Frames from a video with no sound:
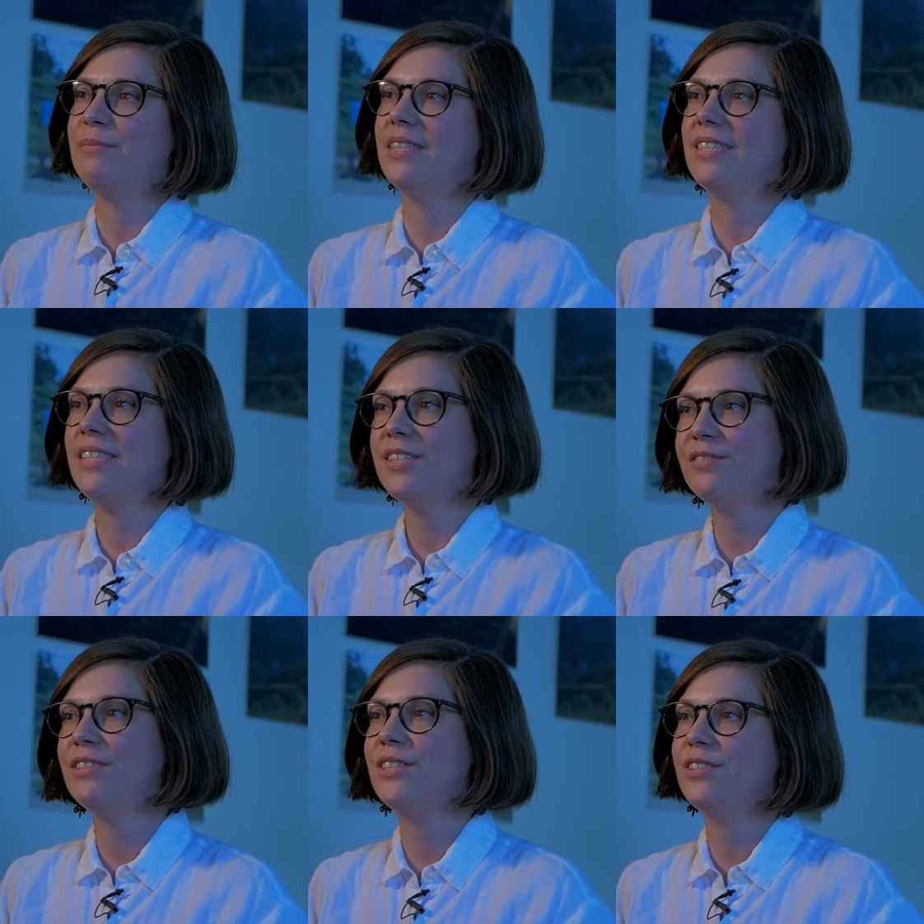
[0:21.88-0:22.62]
a
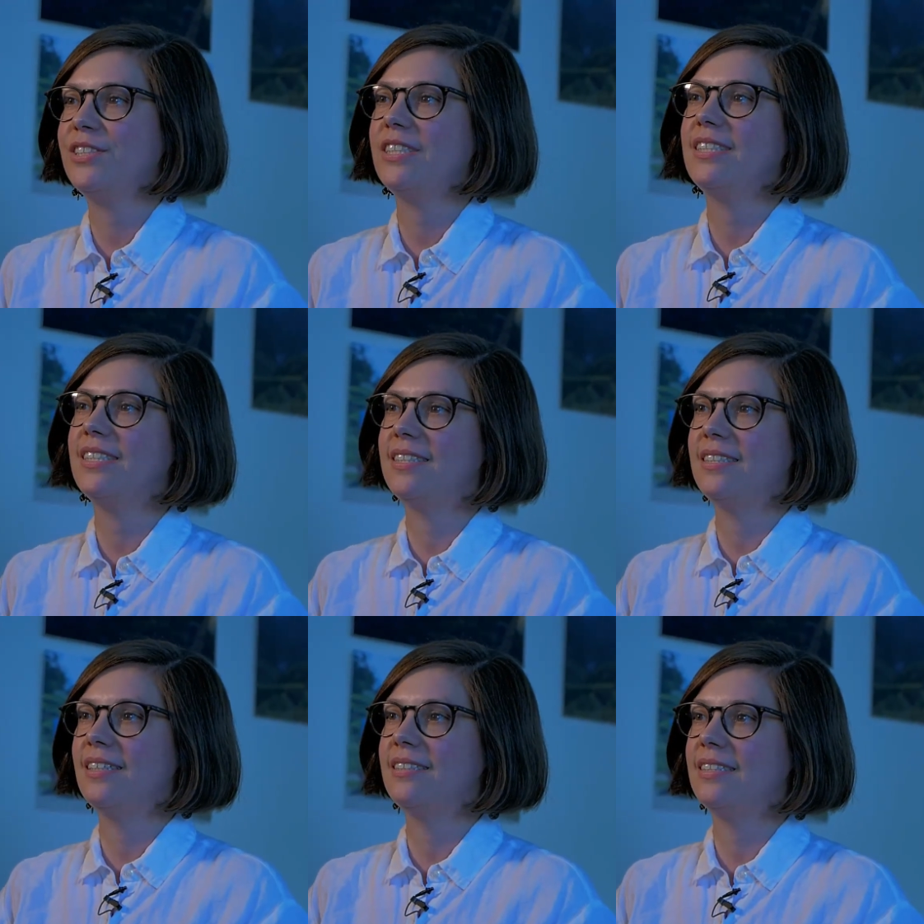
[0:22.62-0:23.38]
senior research
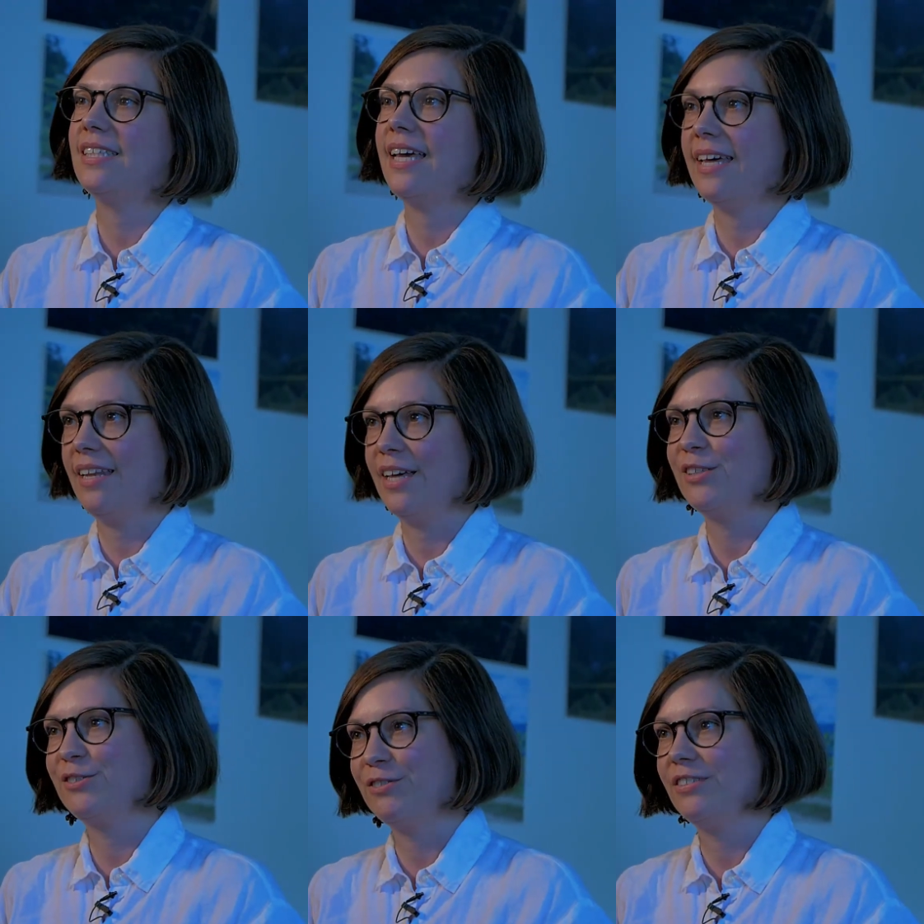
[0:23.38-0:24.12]
assistant and
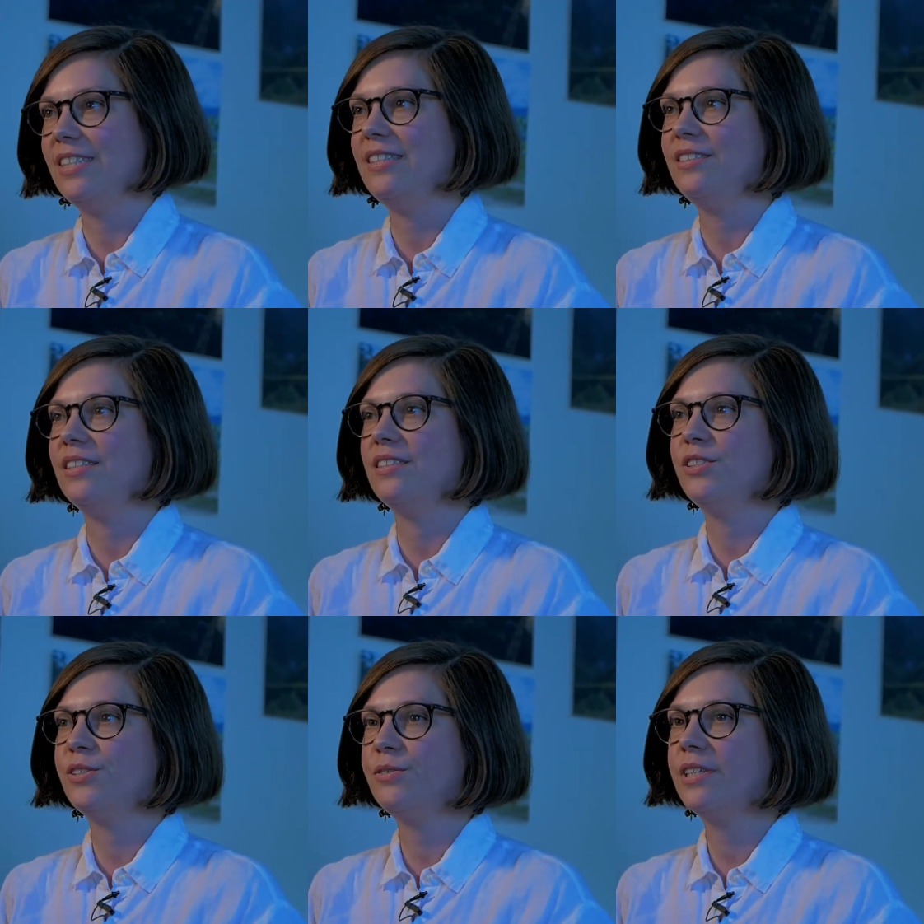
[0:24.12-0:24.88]
lecturer at ETH
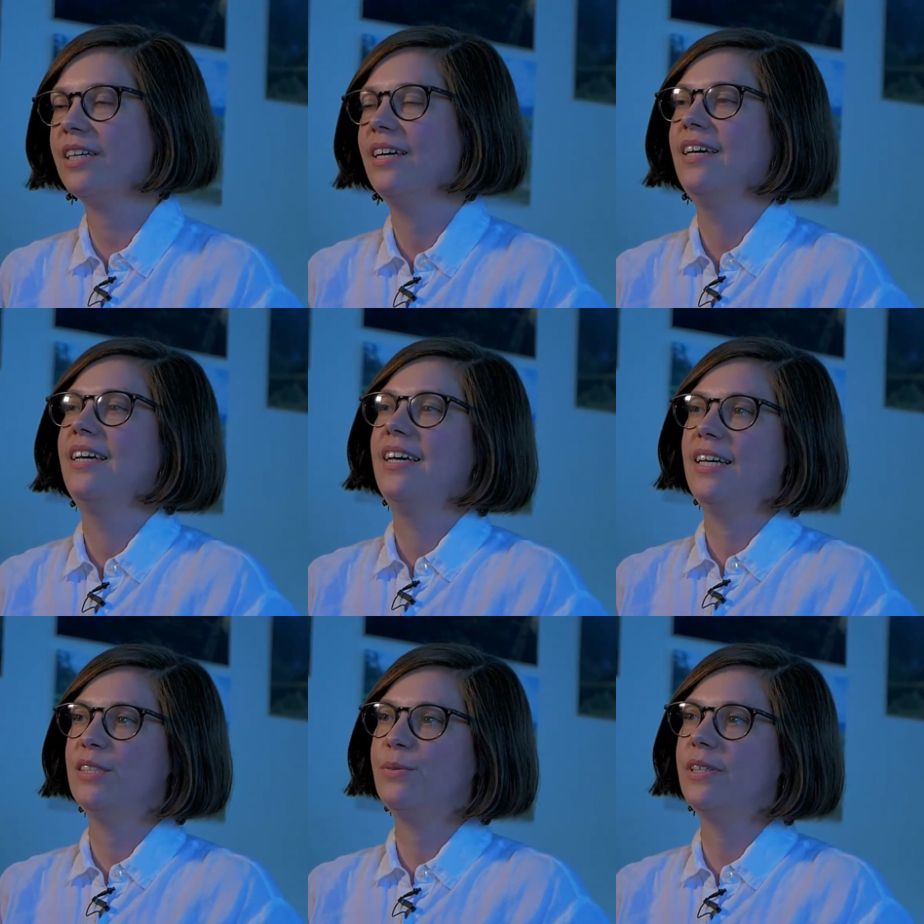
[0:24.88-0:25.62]
Zurich,
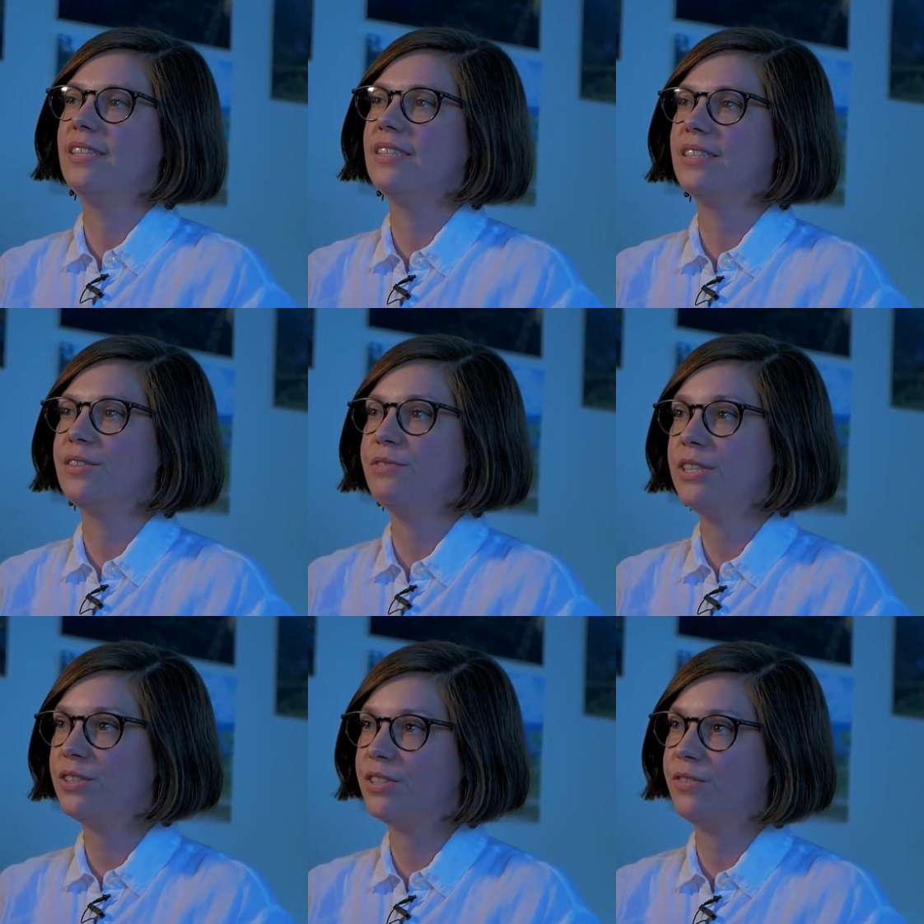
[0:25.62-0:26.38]
as well as a
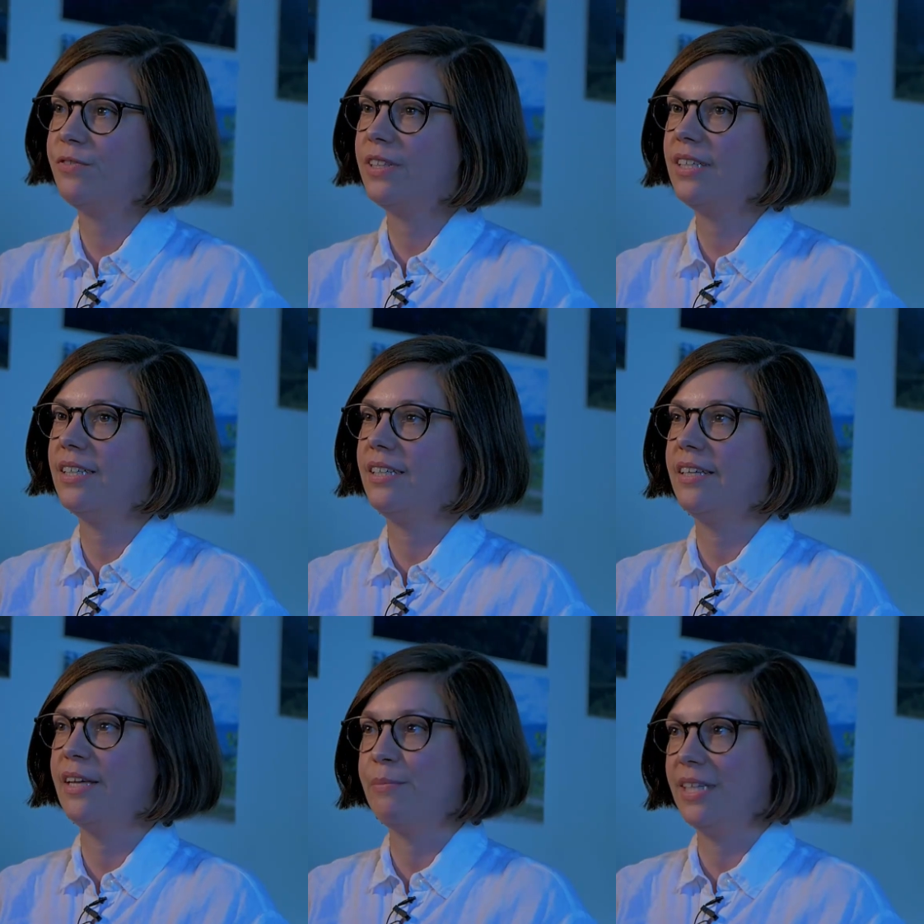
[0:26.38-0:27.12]
research affiliate
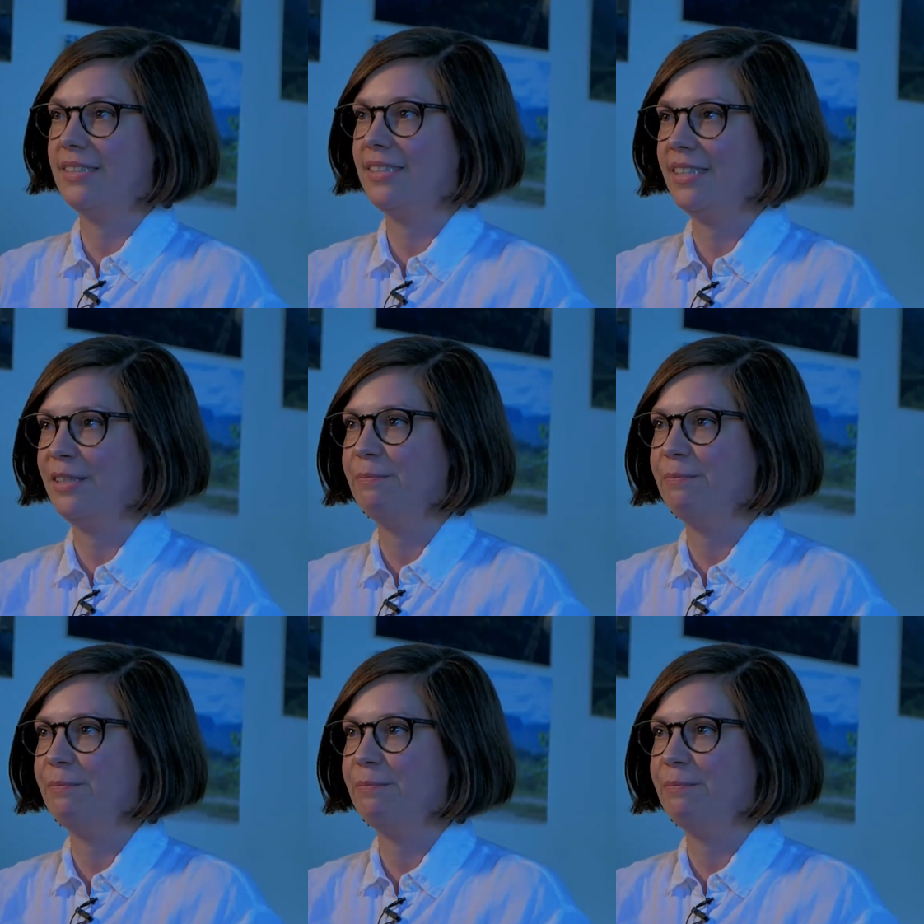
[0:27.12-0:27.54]
at MIT.